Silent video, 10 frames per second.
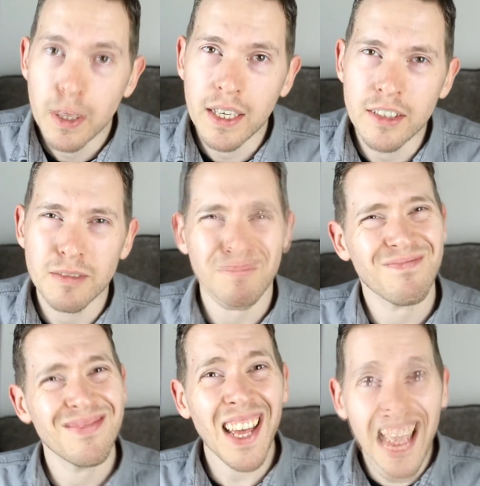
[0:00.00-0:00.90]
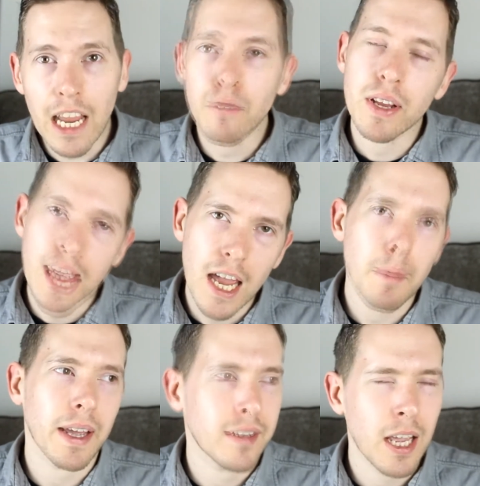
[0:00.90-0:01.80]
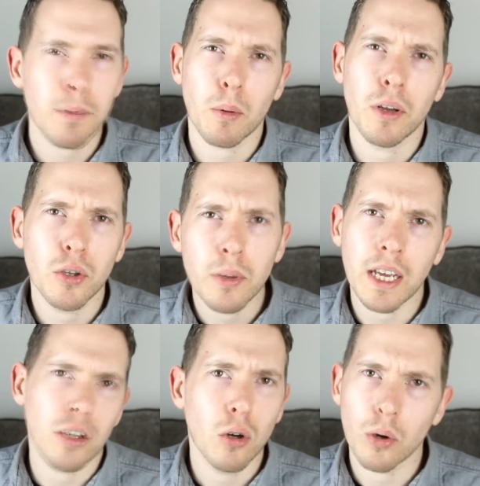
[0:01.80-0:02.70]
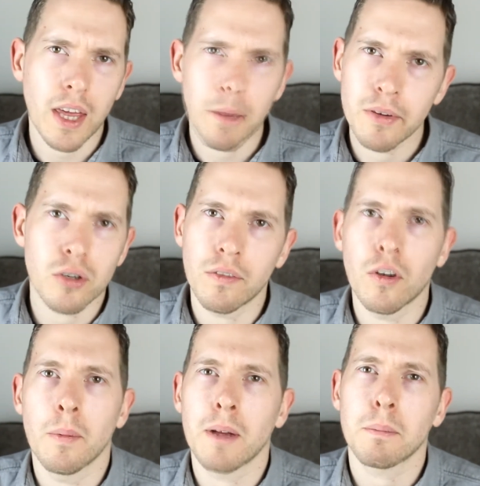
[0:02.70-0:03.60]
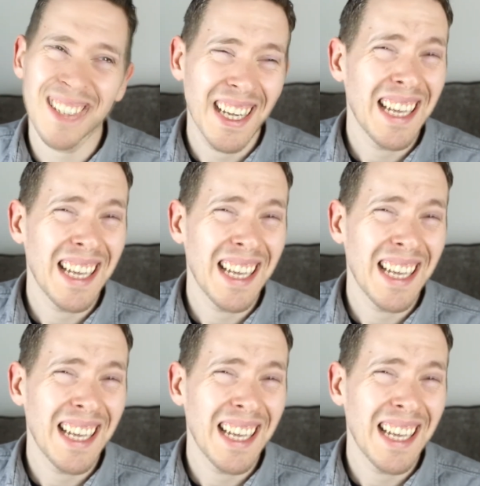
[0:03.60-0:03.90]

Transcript: because not every game I attempt I want to do in that YOLO Gaming Show format.